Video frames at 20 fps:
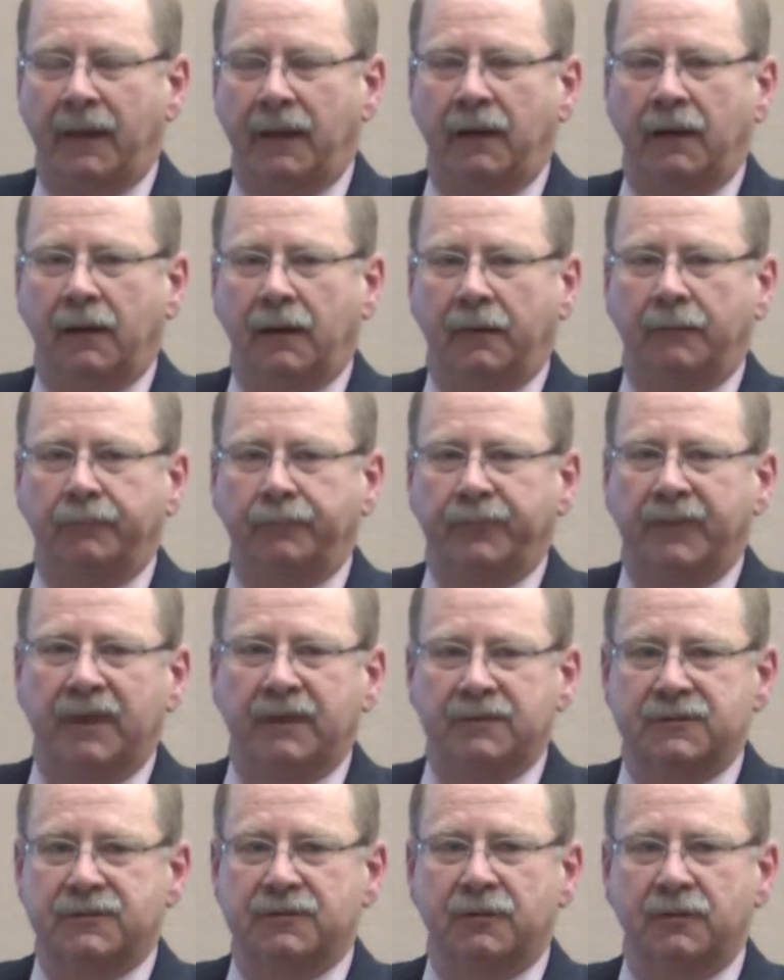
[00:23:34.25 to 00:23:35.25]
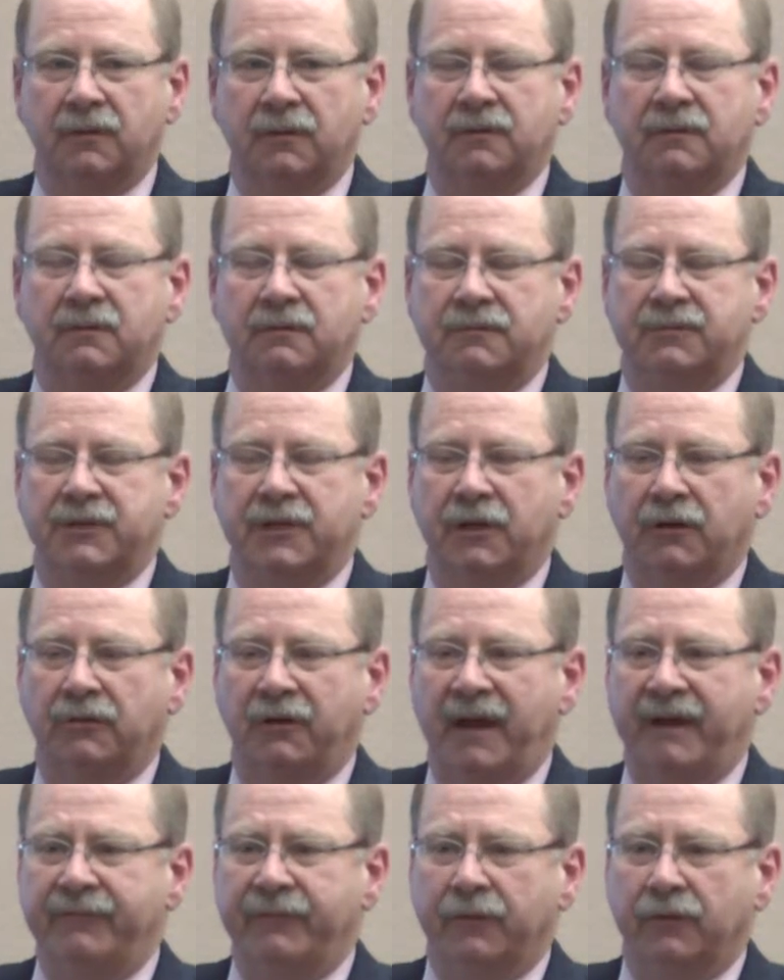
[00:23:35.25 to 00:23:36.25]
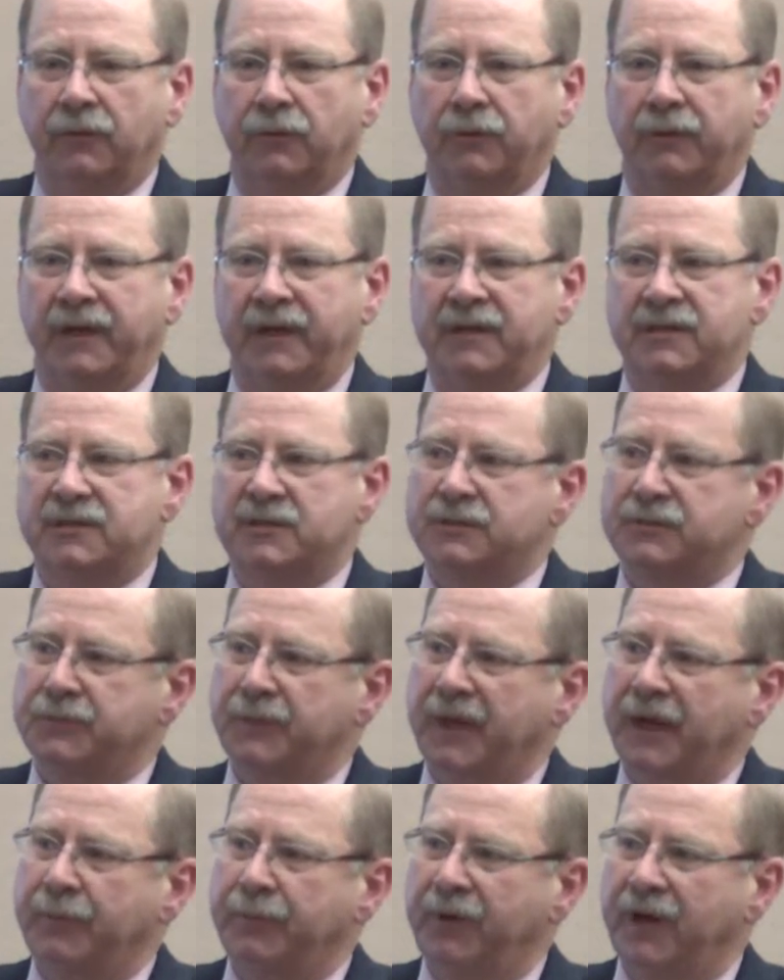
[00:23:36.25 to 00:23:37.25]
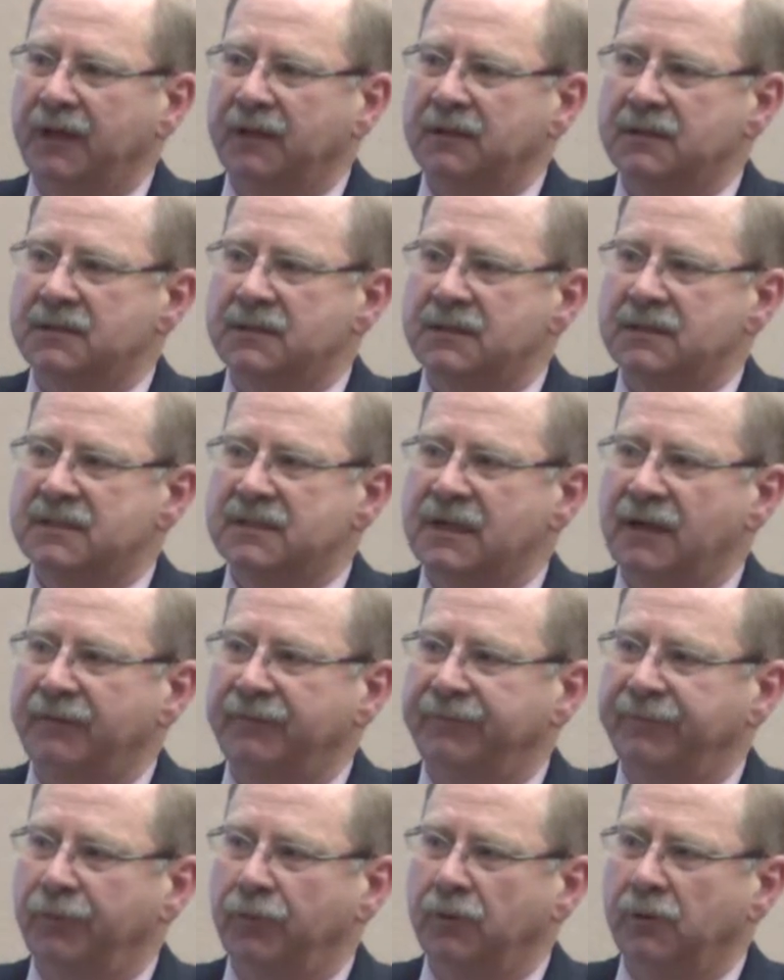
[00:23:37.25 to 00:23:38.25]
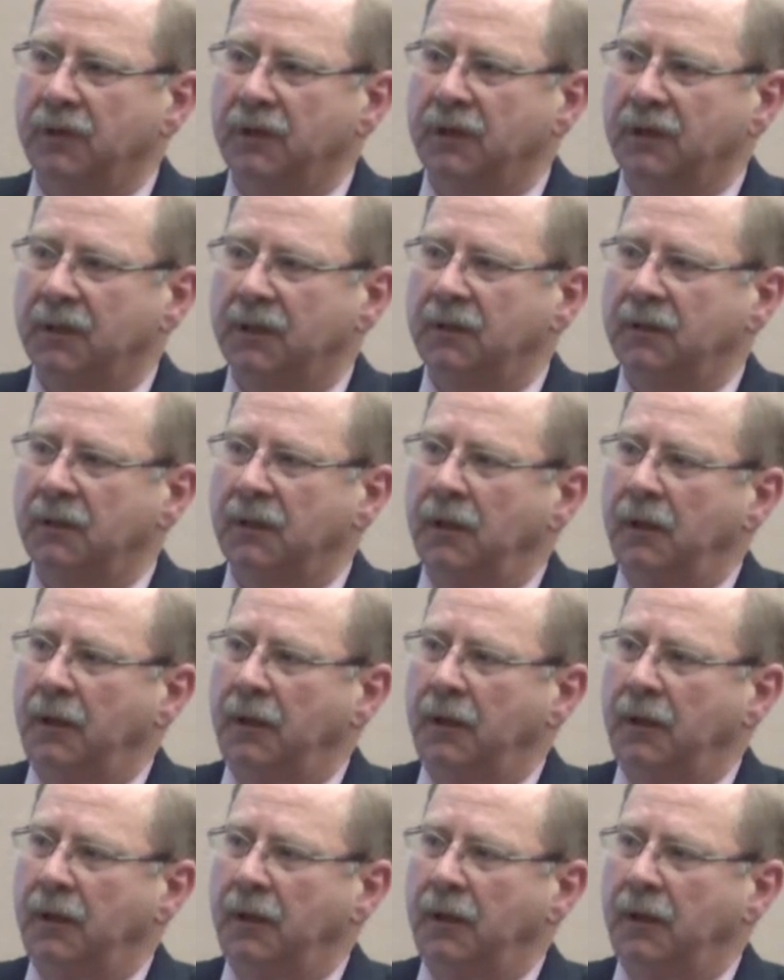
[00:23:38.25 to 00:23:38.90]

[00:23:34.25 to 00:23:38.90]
in certain geographic locations, when I practiced in South Florida,